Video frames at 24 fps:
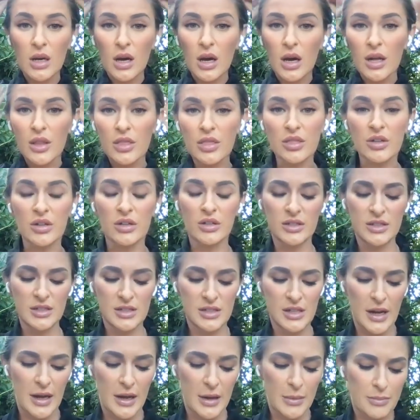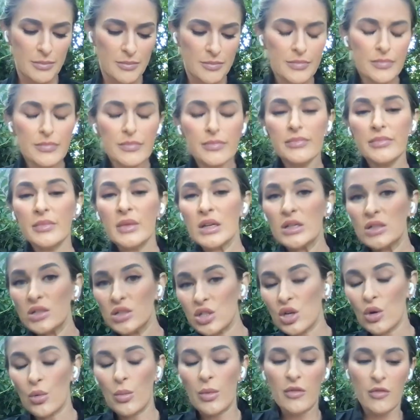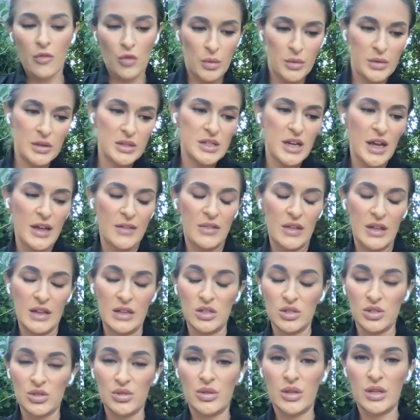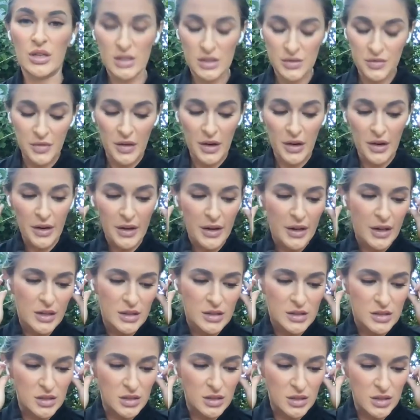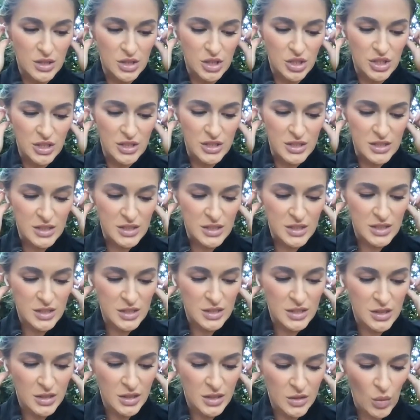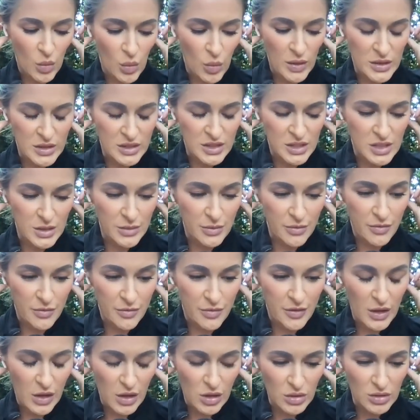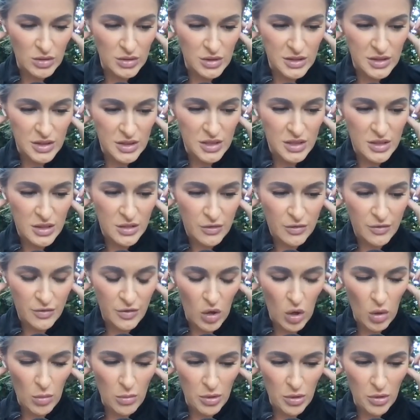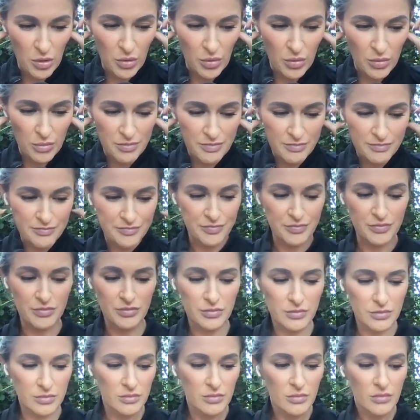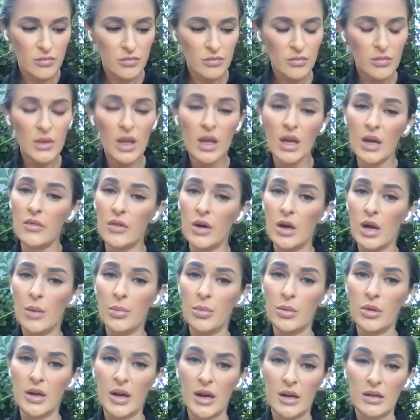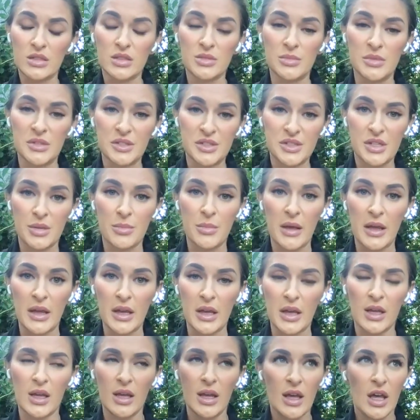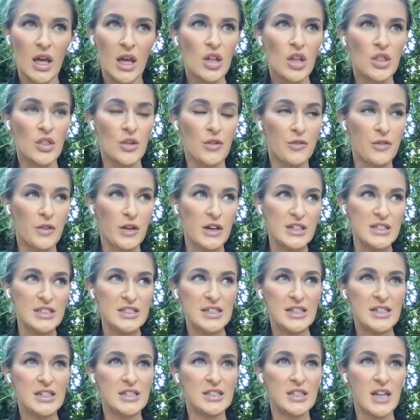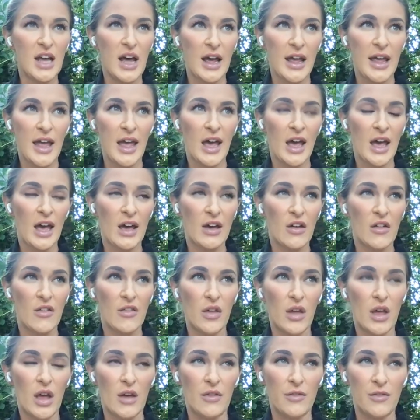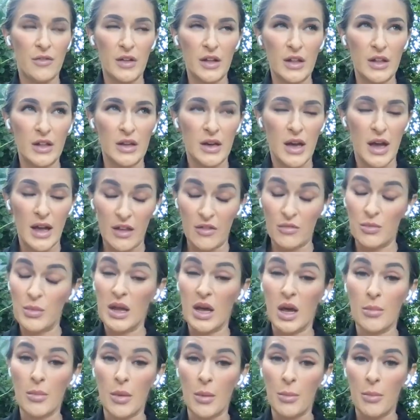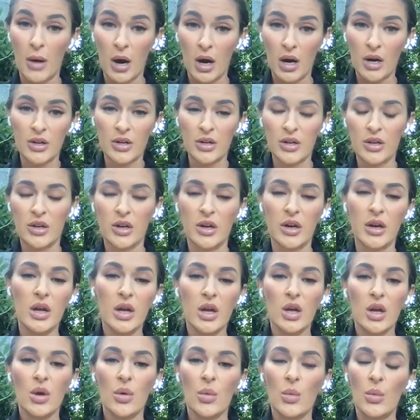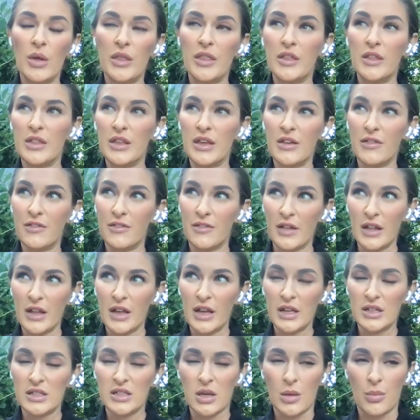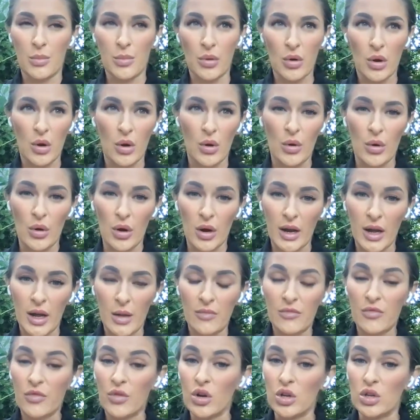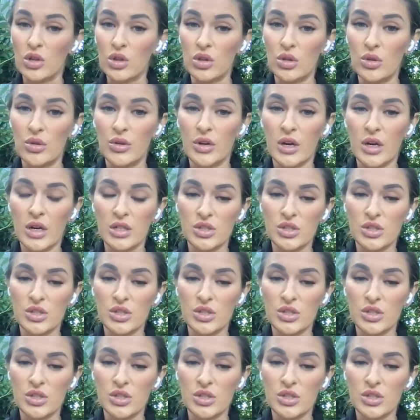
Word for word: on Thursday. So before we dive into this very delicious, wisdom filled full moon, I have a couple announcements to make. The first is I have affiliate, I have become a partner with the affiliate program for Luna